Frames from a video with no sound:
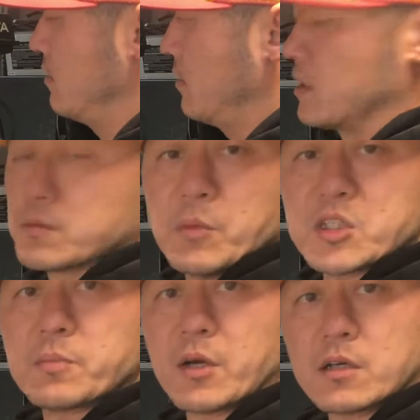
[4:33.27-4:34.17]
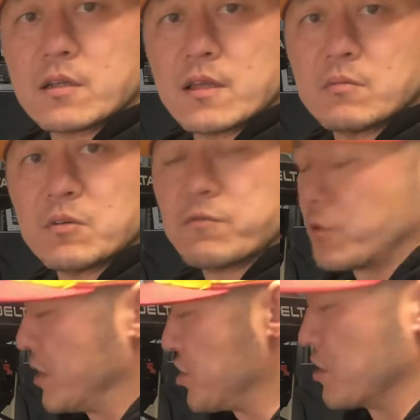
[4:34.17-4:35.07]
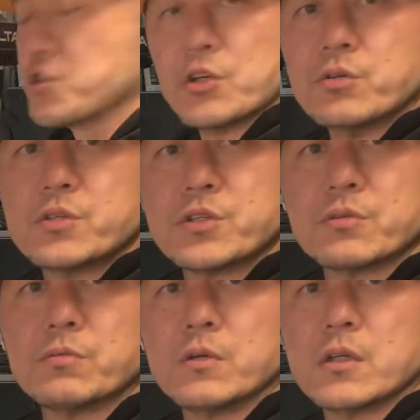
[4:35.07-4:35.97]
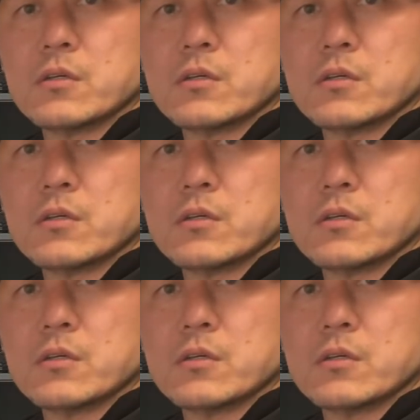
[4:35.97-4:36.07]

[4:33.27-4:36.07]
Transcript: That's much better than before. I should have showed you what it